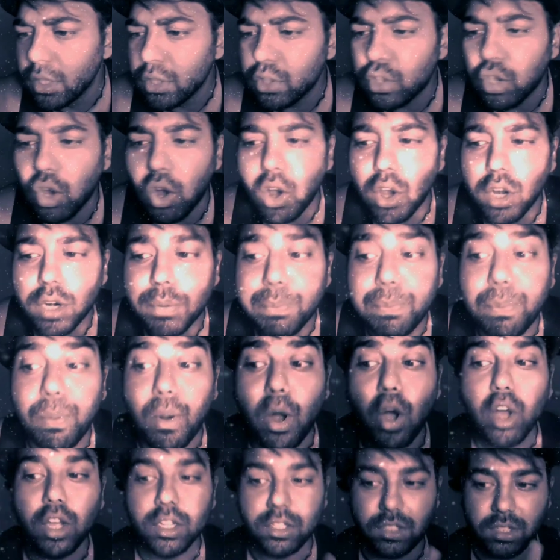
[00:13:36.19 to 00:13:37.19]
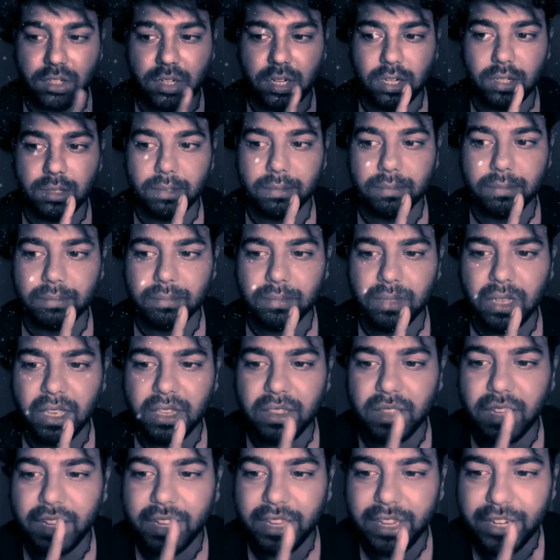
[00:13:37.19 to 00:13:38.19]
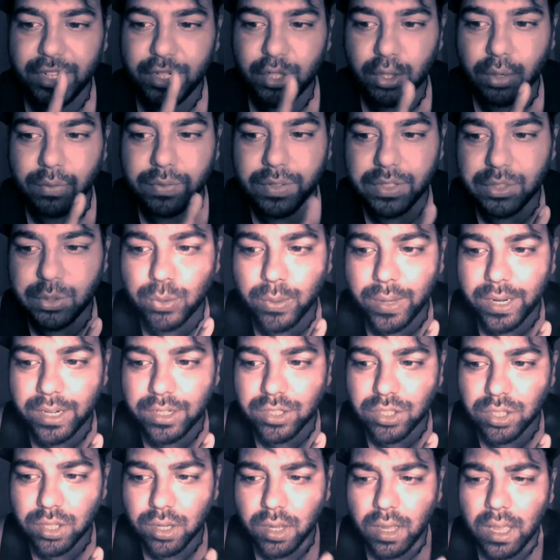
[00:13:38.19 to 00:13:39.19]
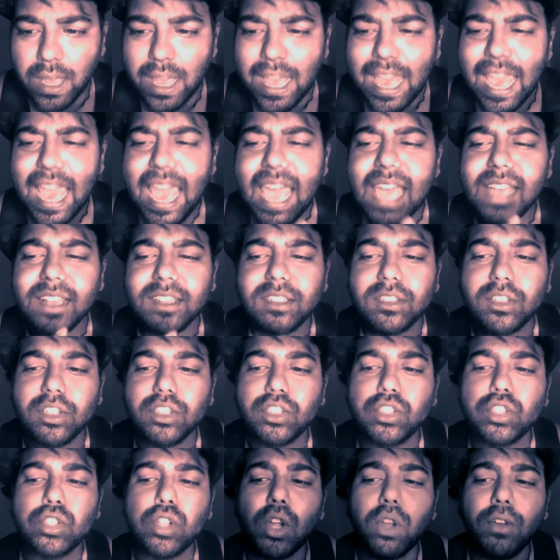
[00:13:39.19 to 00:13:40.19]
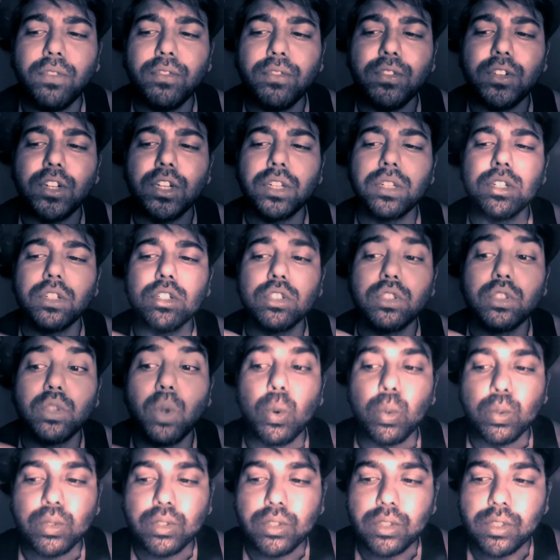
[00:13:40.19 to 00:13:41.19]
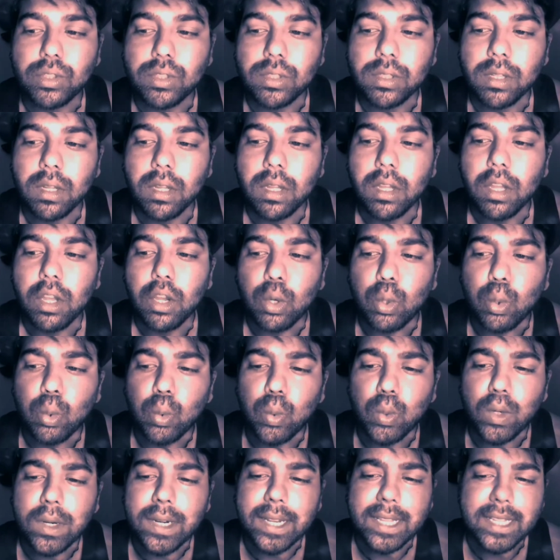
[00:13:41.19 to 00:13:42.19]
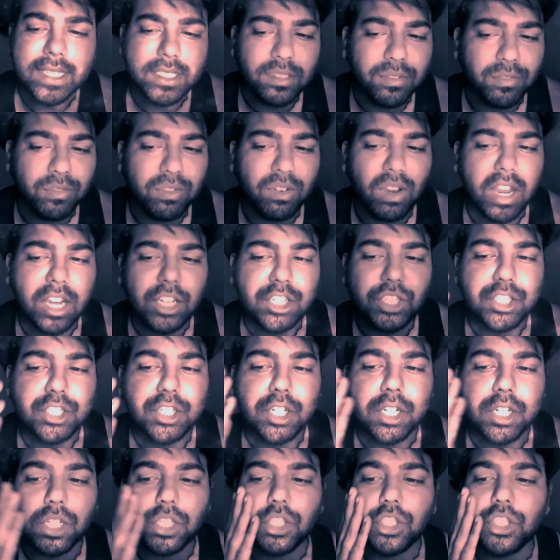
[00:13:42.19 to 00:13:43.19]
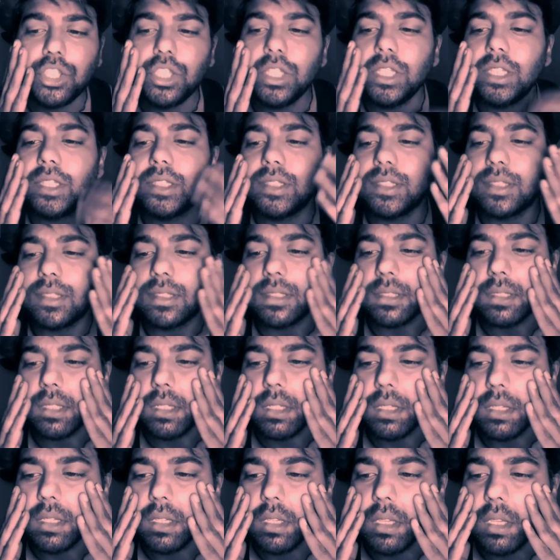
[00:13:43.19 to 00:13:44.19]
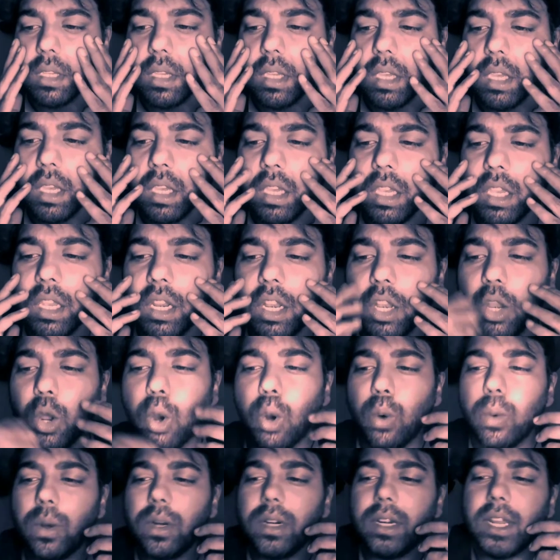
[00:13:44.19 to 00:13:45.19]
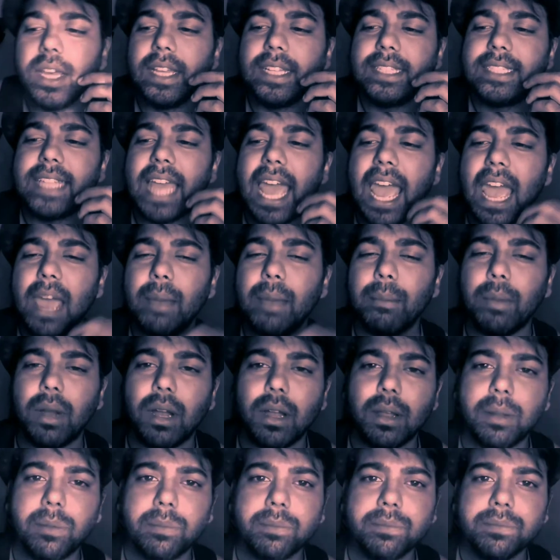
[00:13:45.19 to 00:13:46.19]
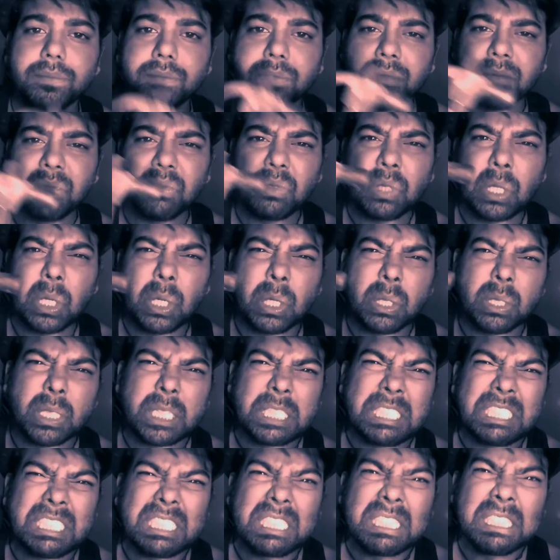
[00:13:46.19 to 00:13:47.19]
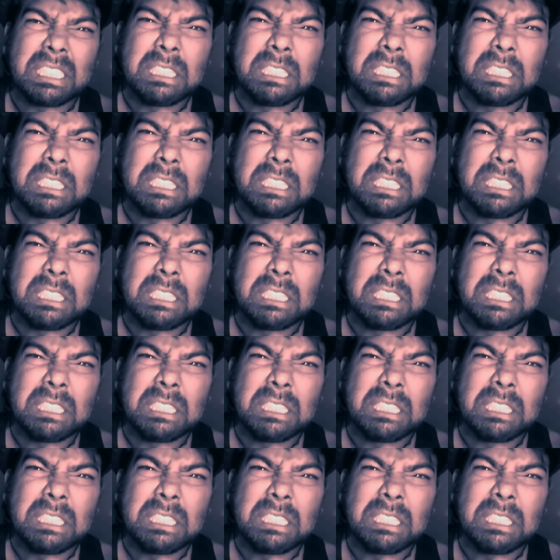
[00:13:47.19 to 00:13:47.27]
Thor paused in the heat of his rage as the soft notes cooled his flushed cheeks. He lowered his hammer. So he was...